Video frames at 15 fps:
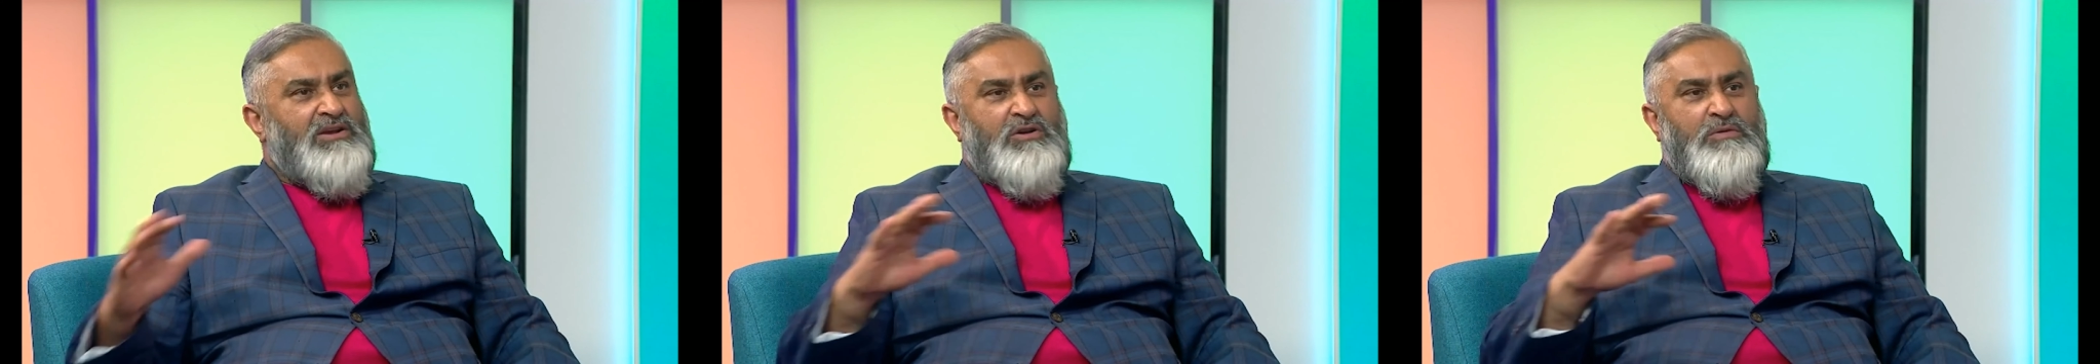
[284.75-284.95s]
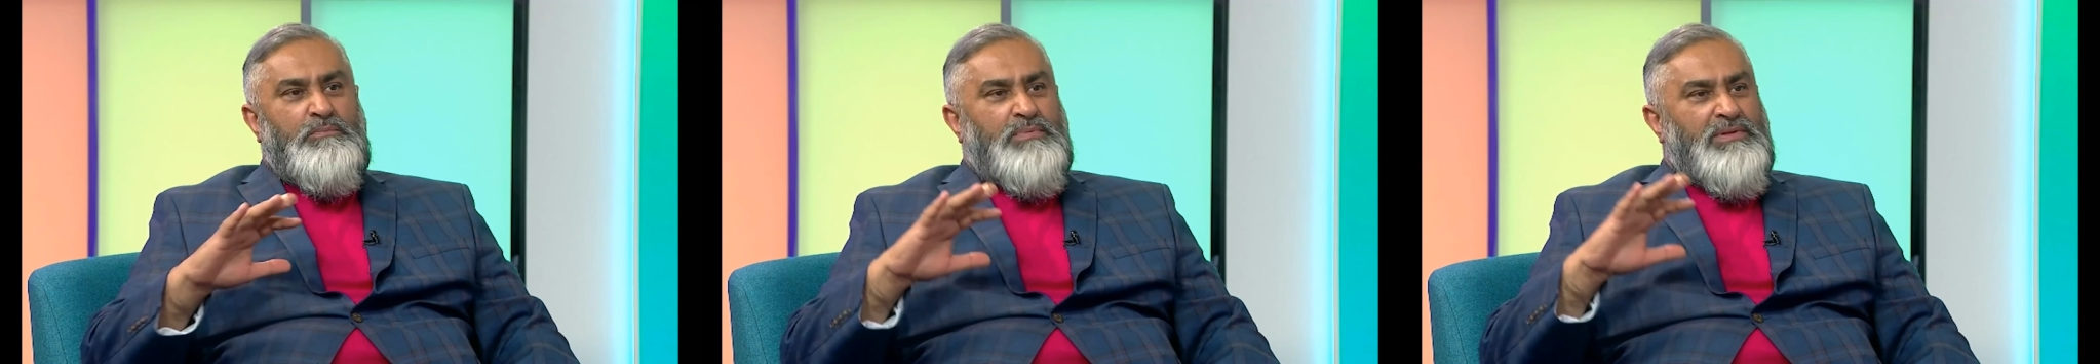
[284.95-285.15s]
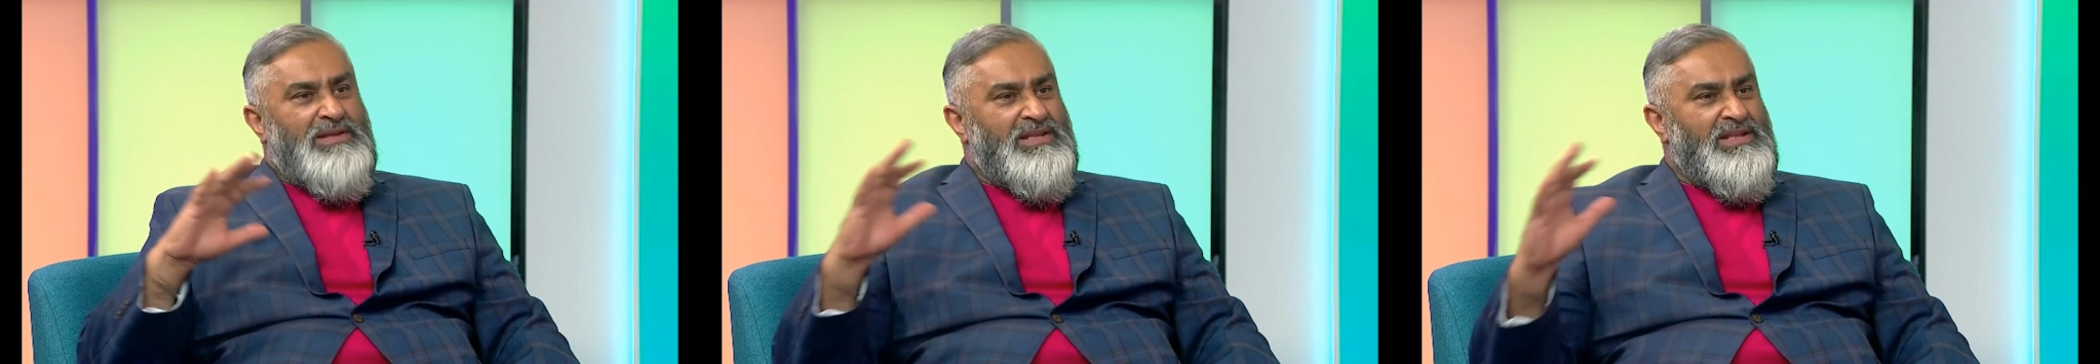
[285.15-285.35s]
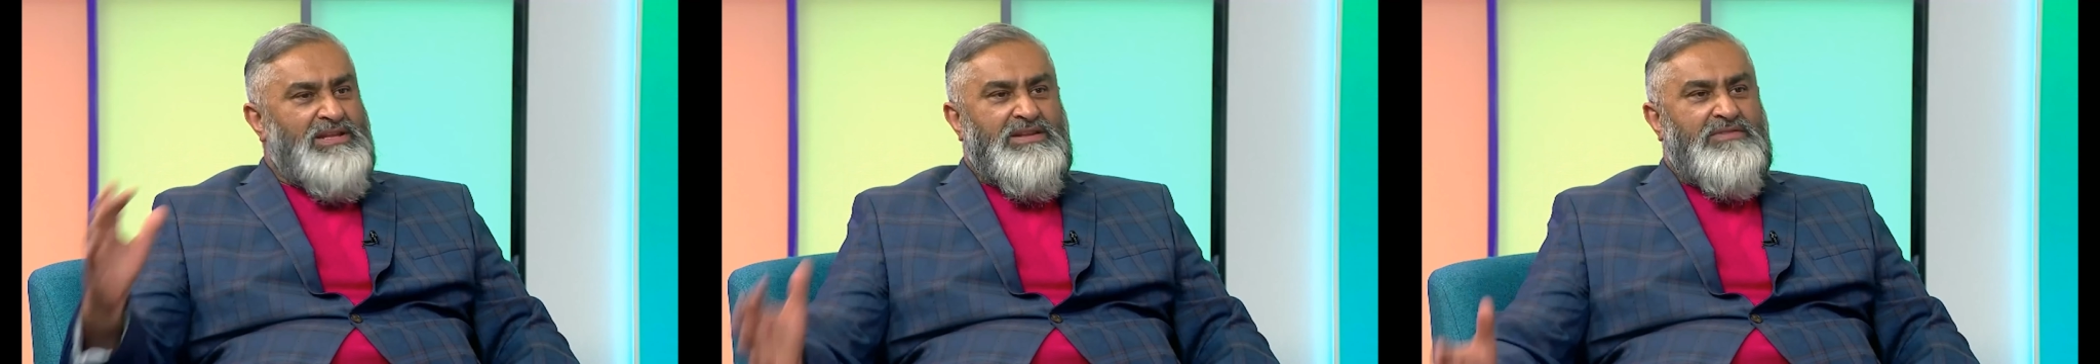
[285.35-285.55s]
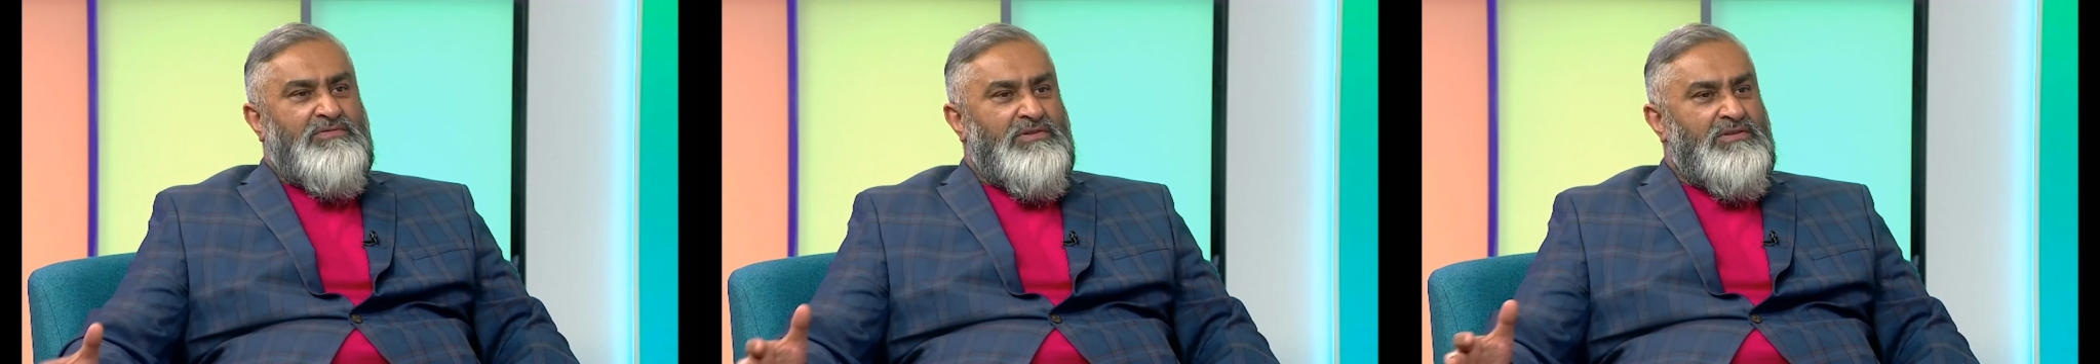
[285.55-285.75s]
completely
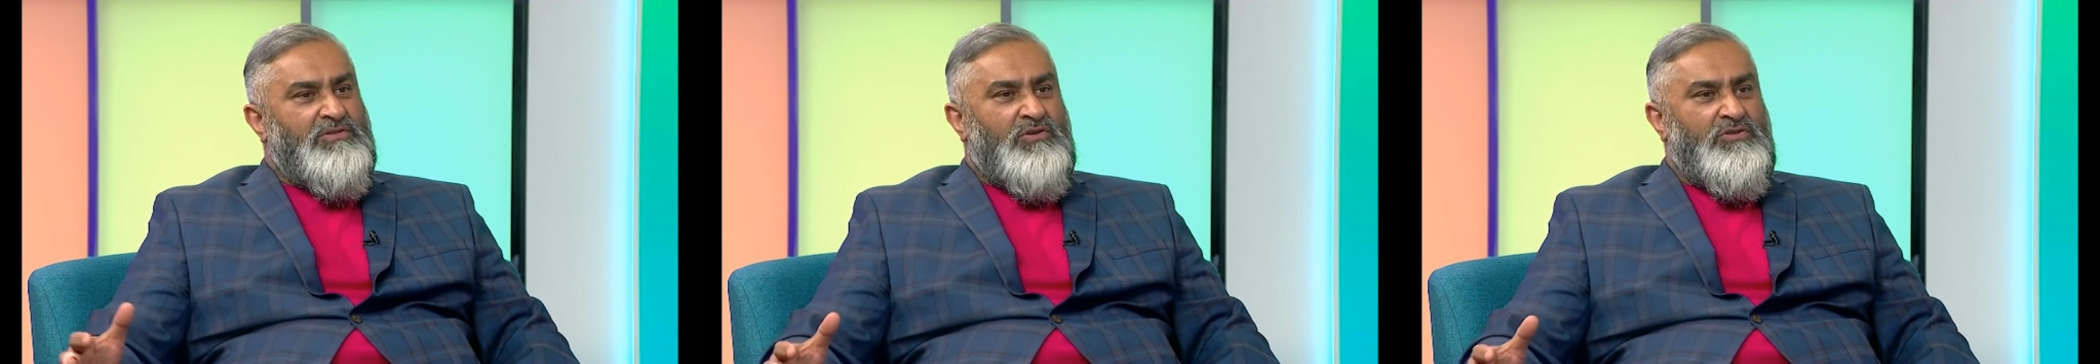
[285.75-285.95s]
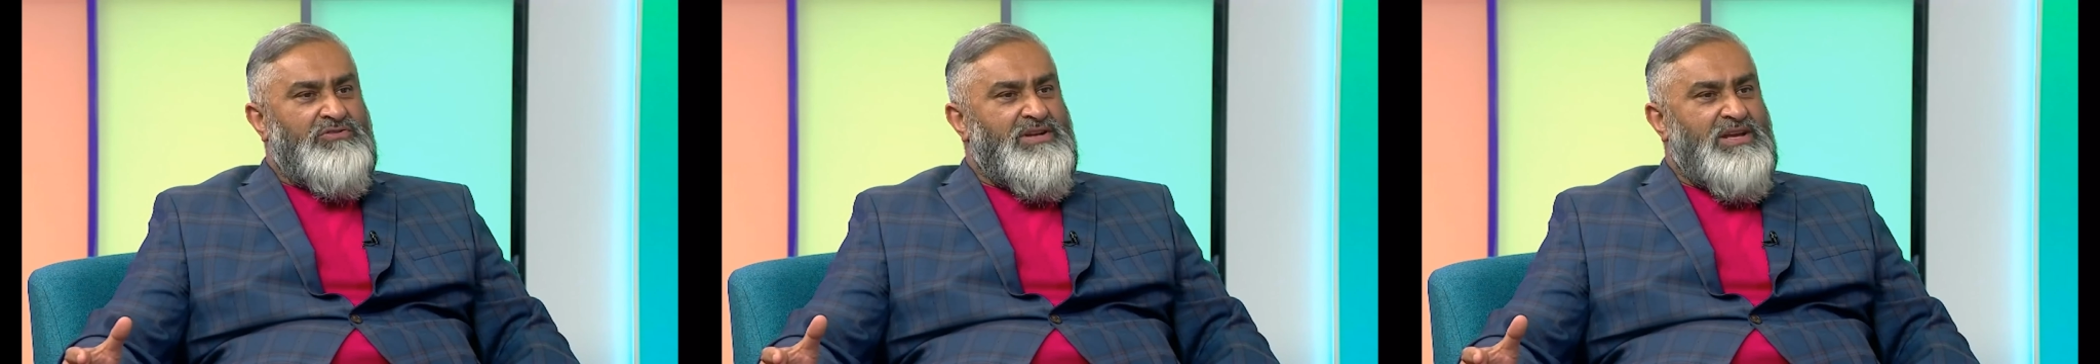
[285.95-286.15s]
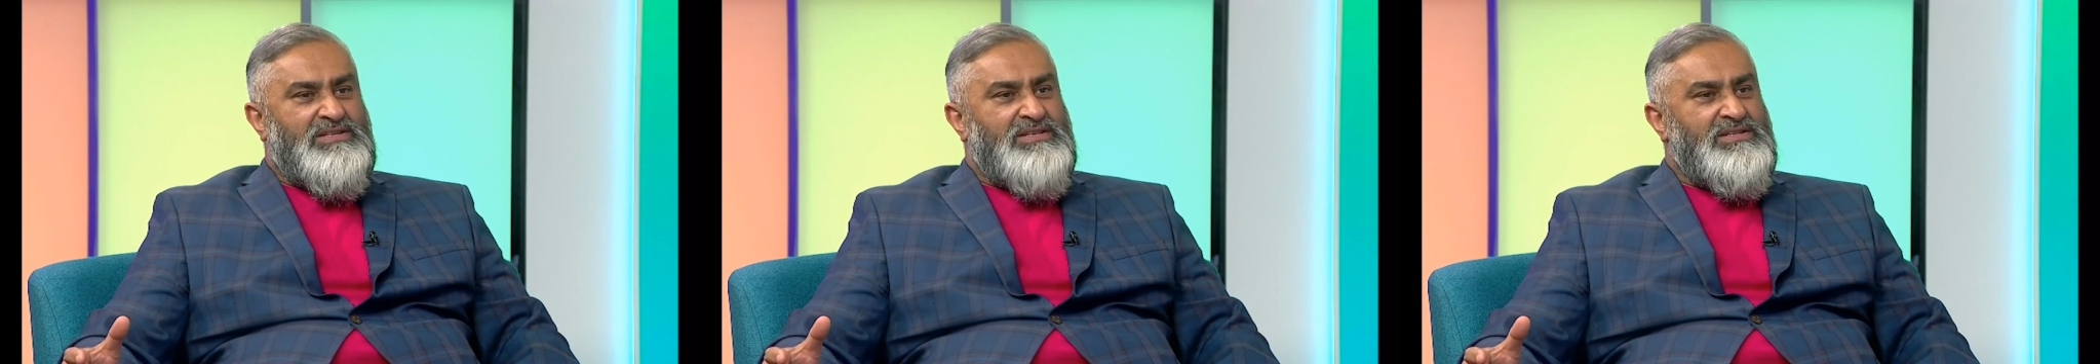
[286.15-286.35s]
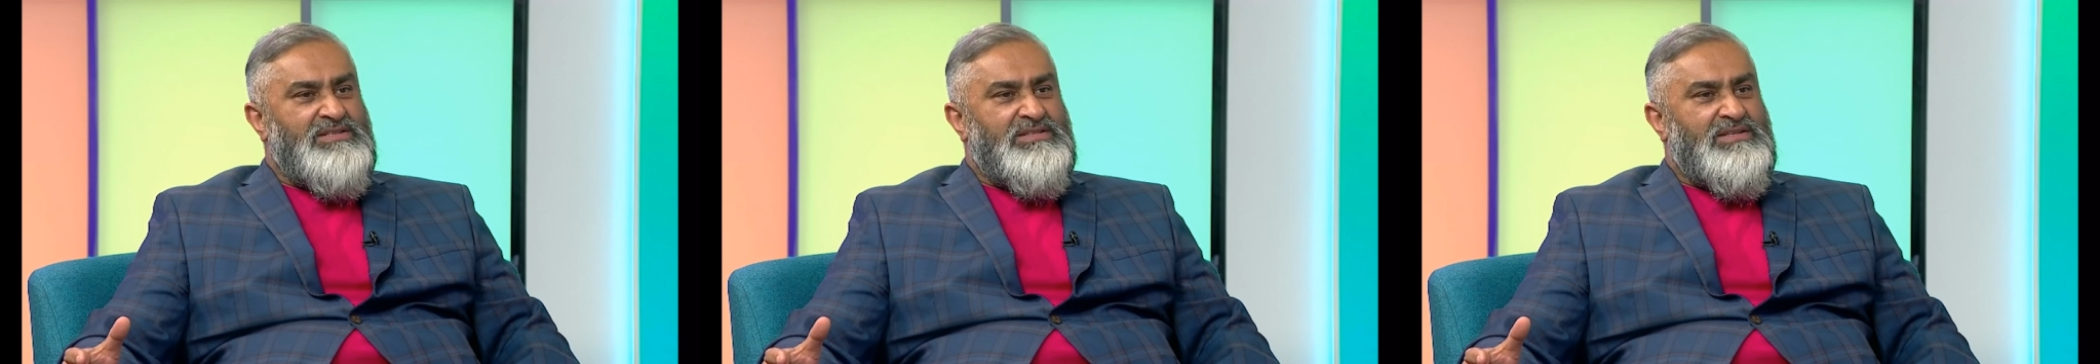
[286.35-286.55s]
different contrast, isn't it?